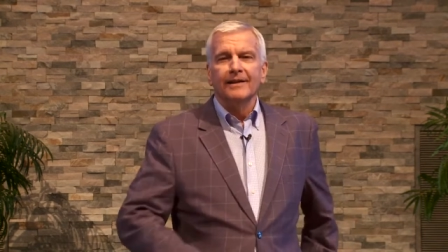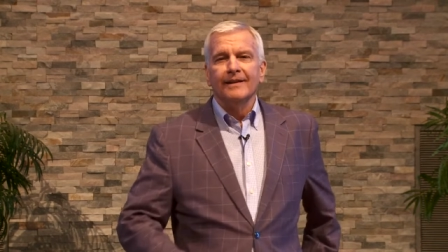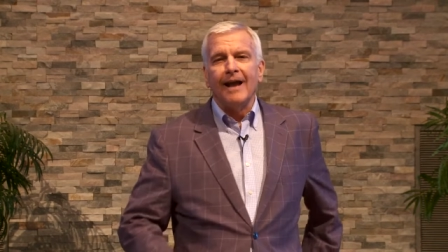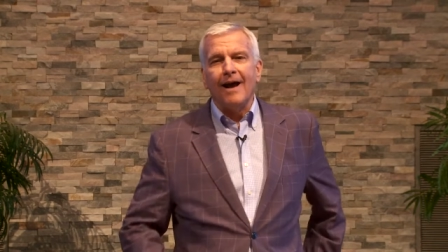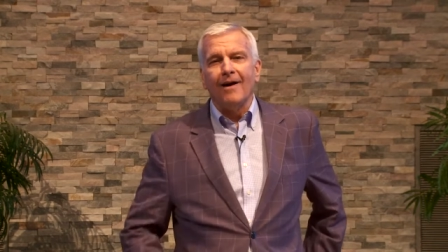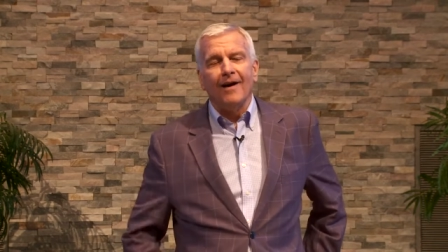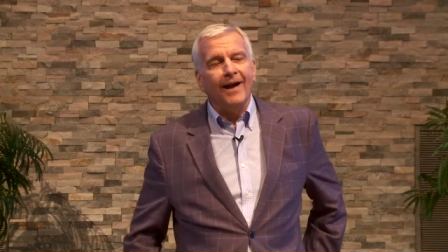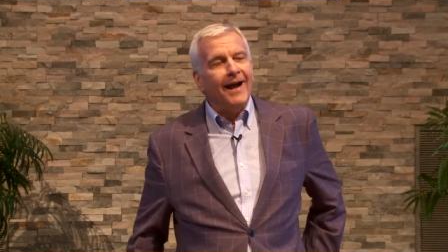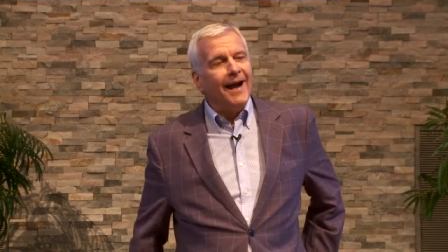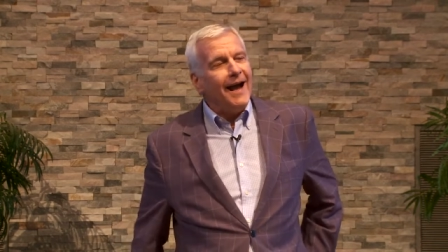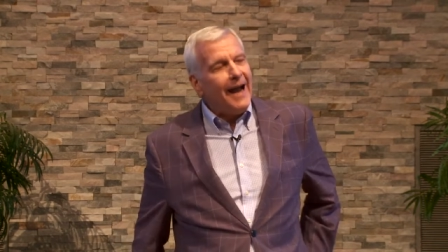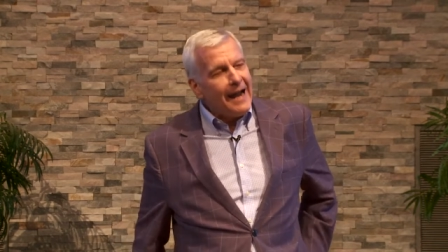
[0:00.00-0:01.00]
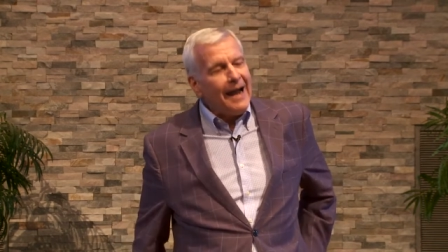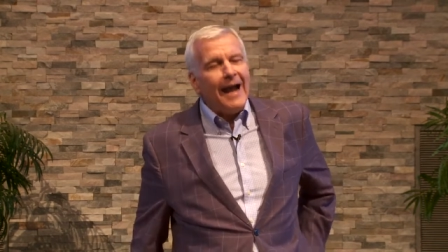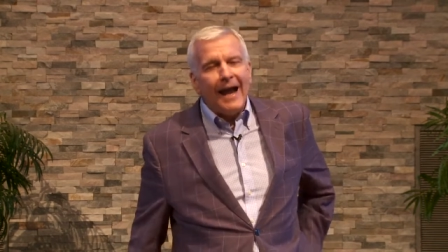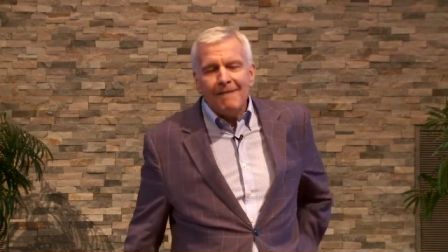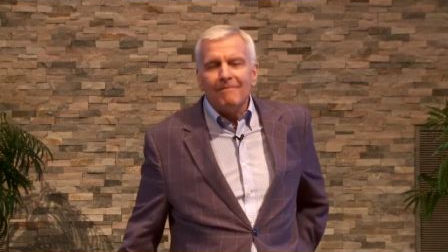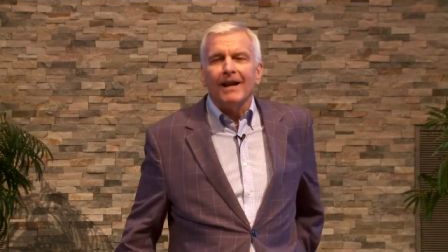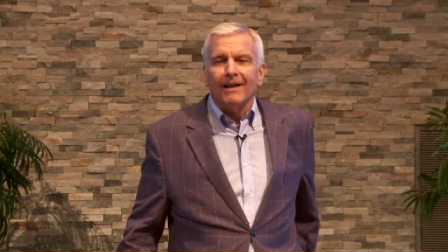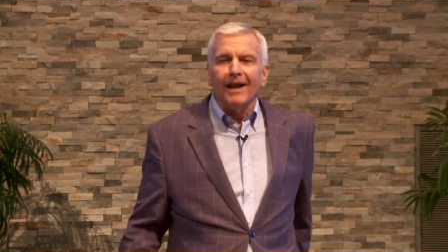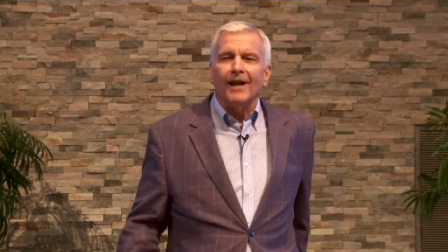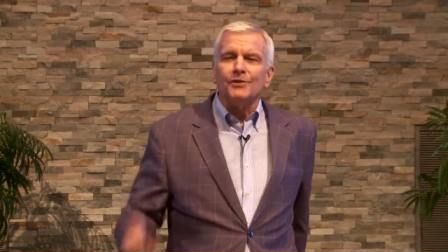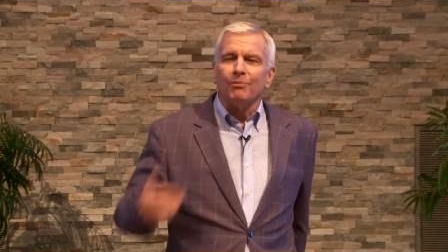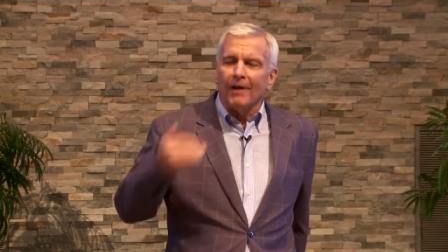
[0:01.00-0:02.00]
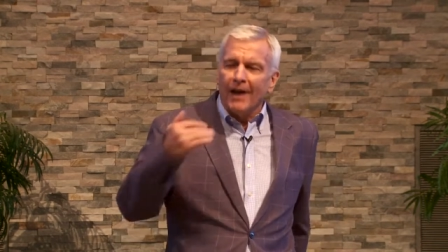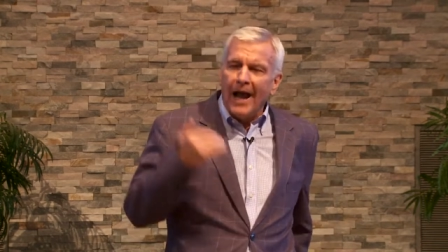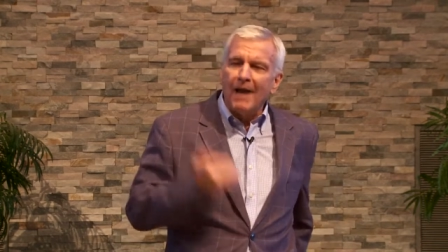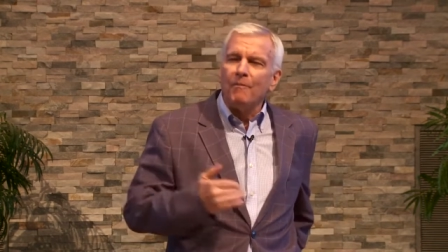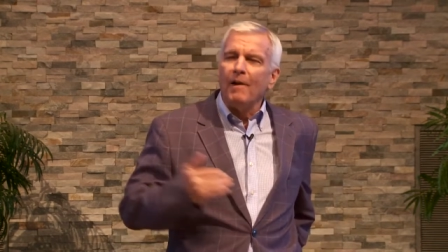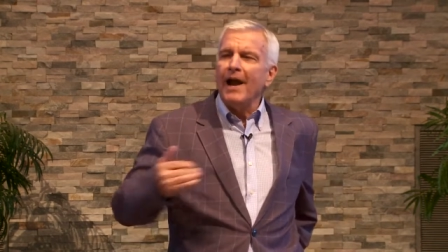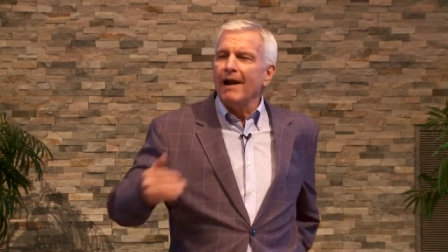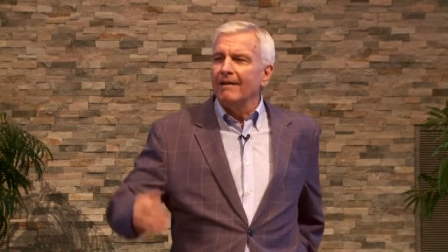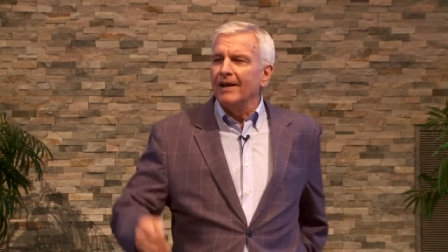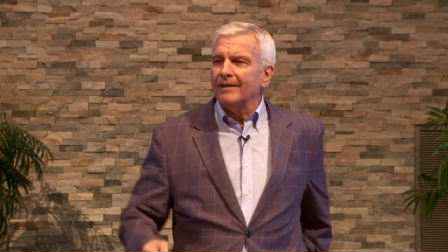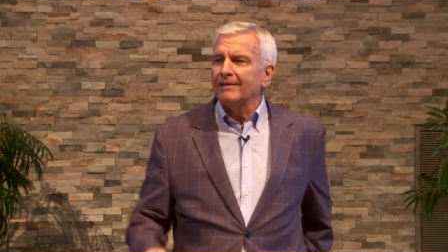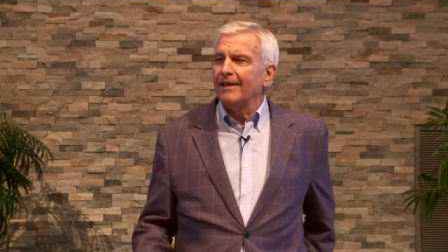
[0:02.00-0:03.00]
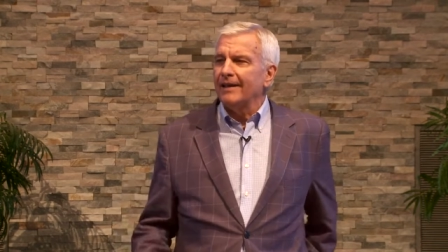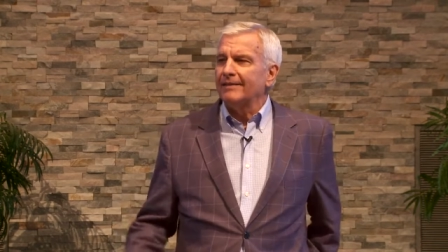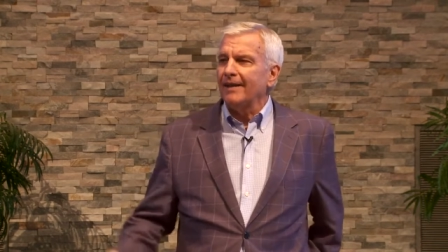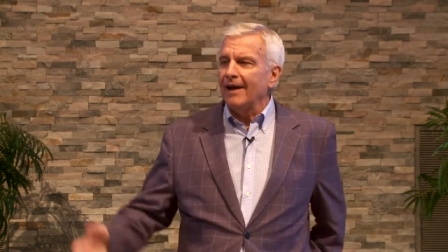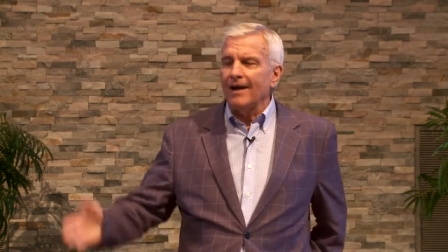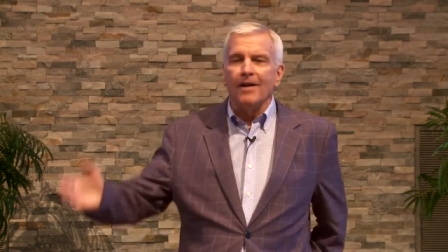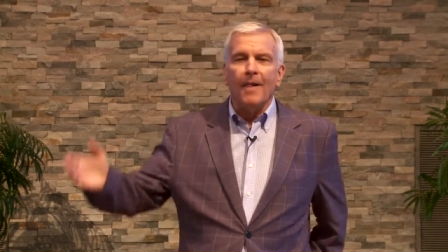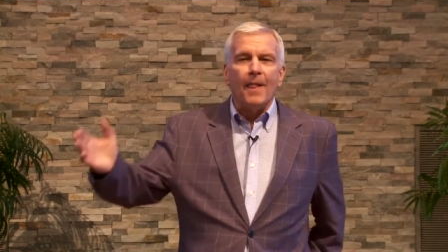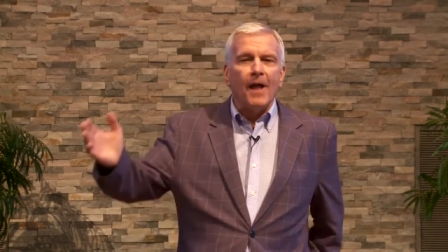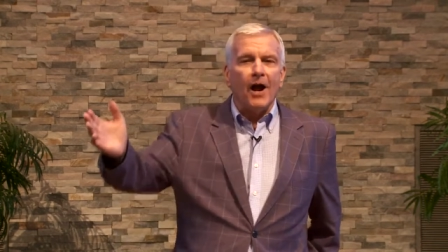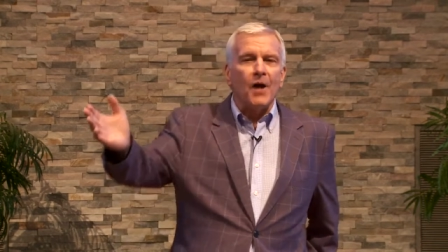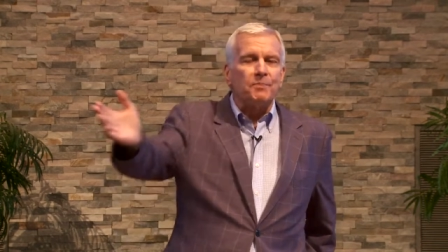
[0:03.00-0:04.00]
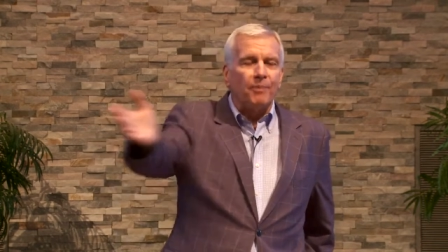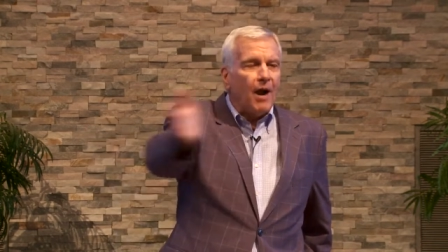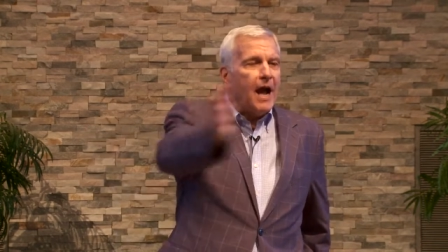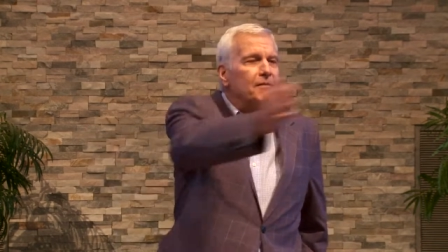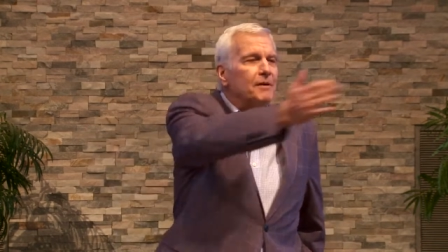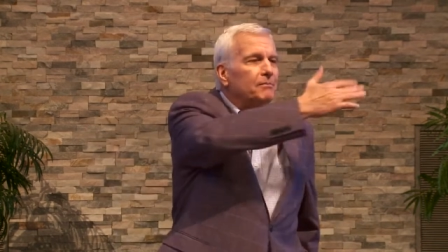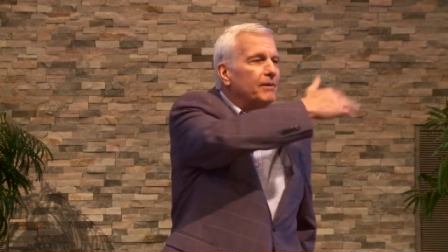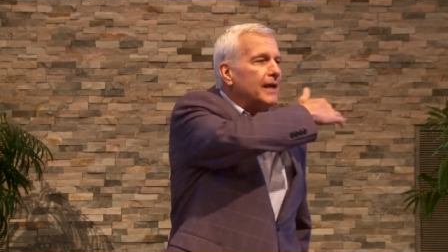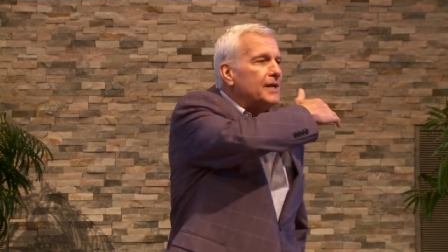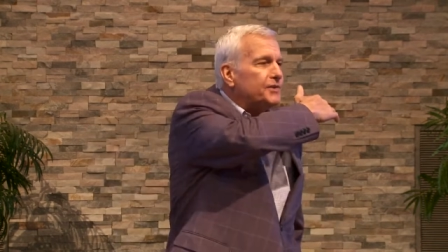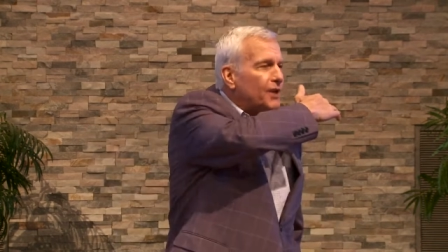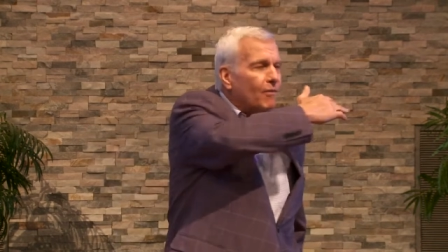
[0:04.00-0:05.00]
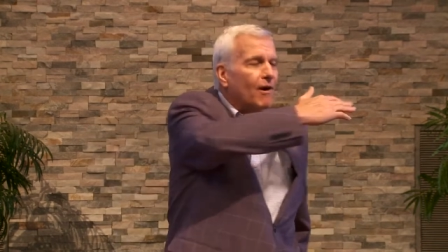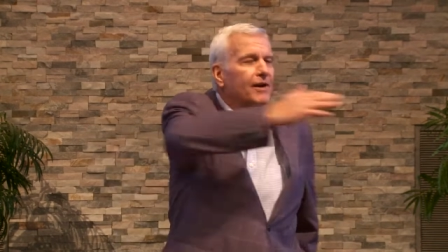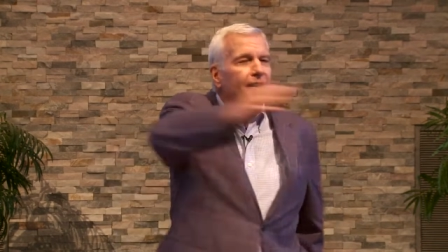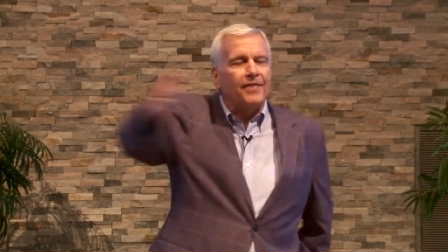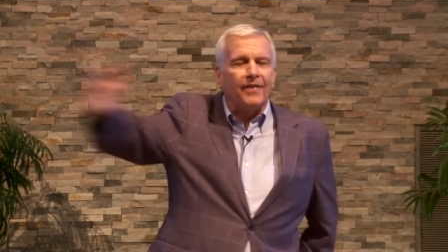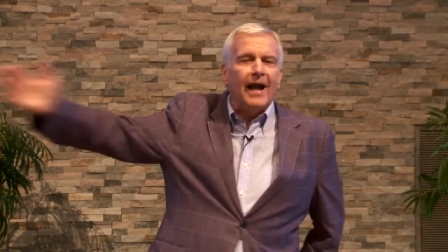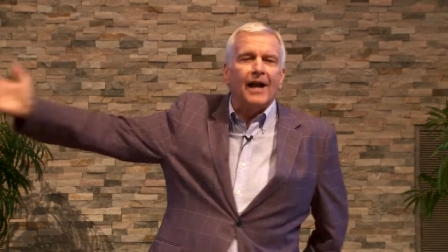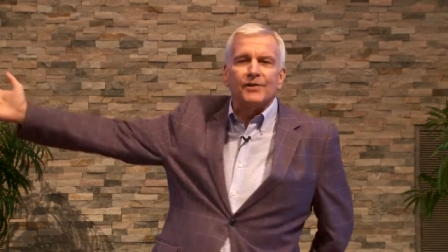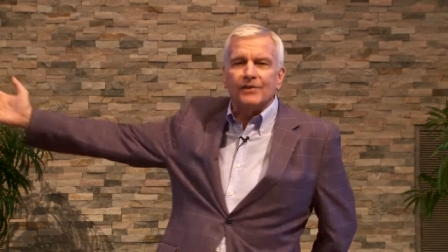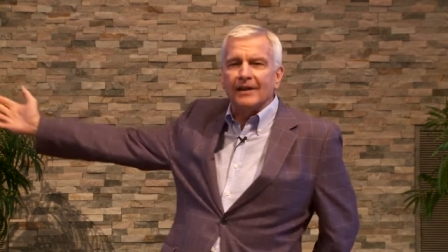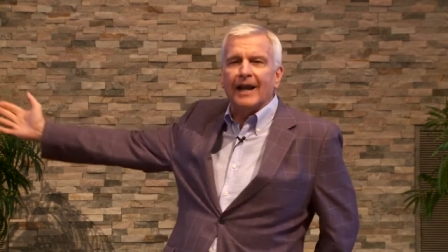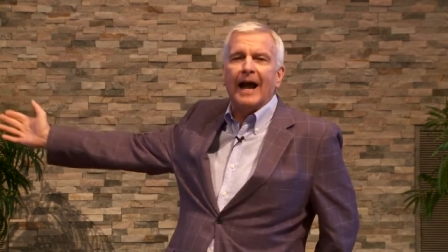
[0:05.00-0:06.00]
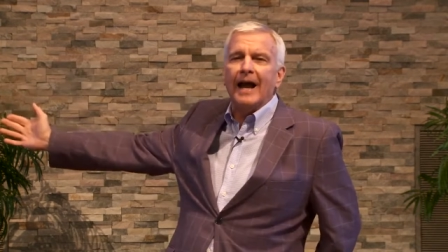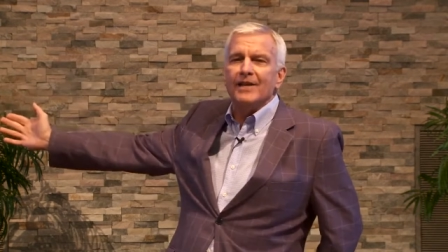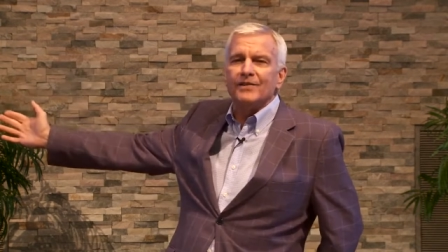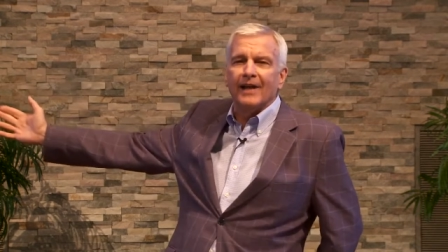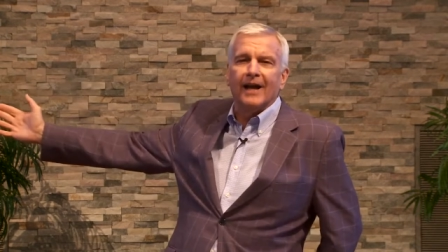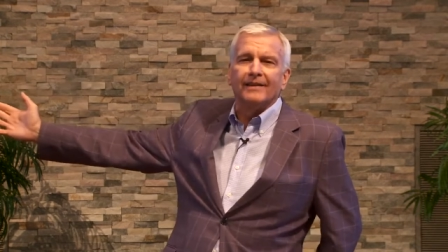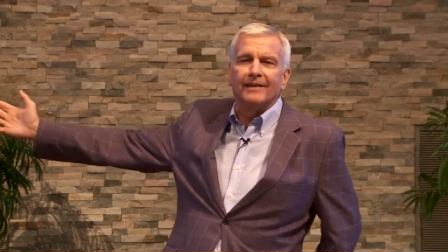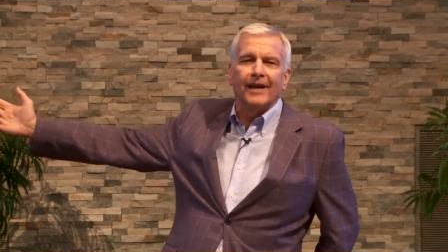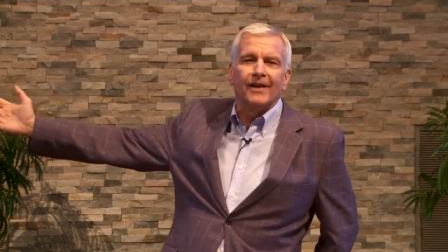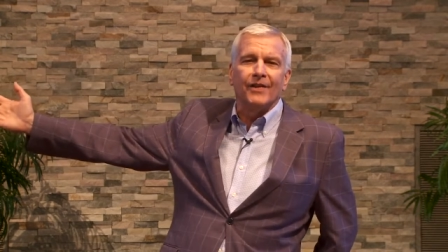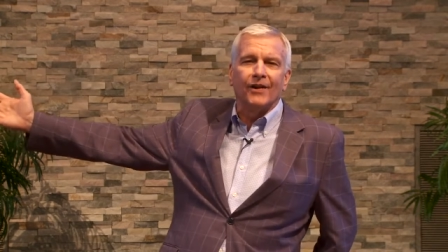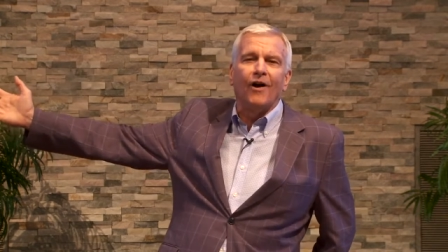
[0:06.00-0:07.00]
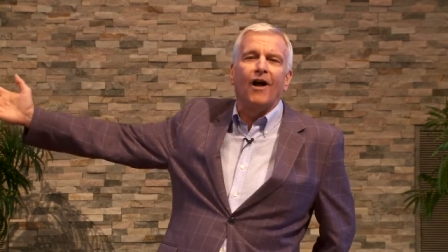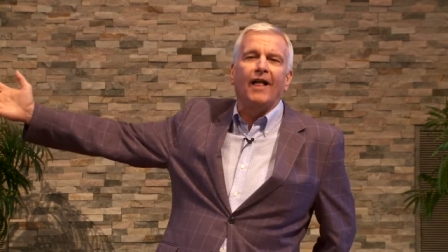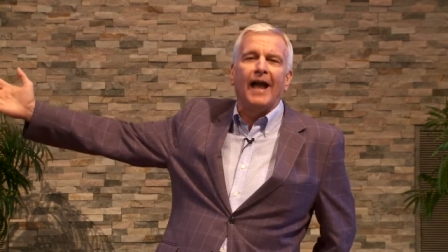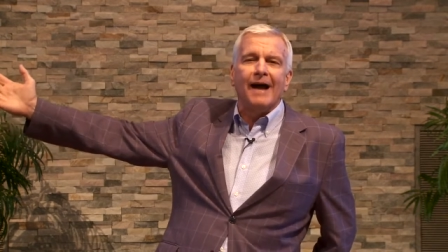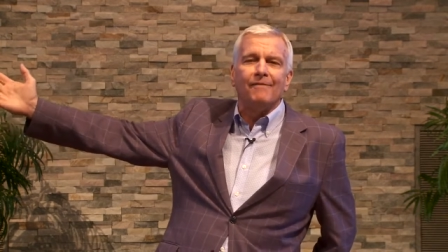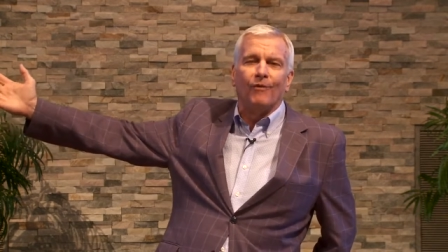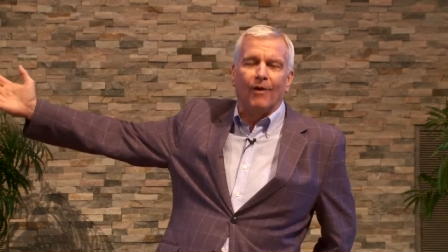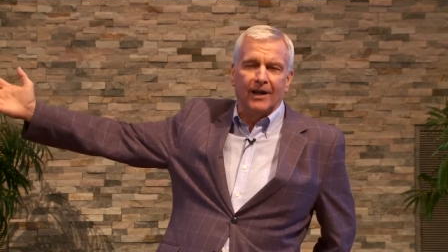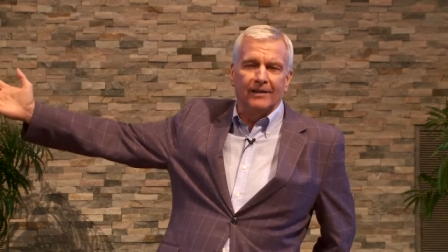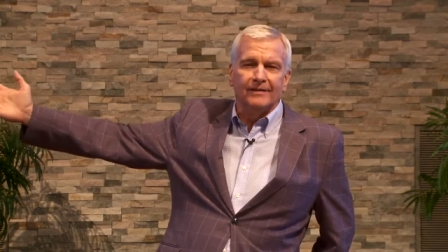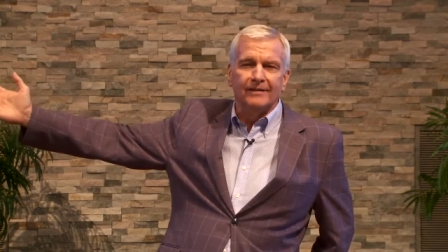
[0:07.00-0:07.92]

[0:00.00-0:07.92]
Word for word: Now, I, I realize when I wear it that there are probably 200,000 guys out there that all have one.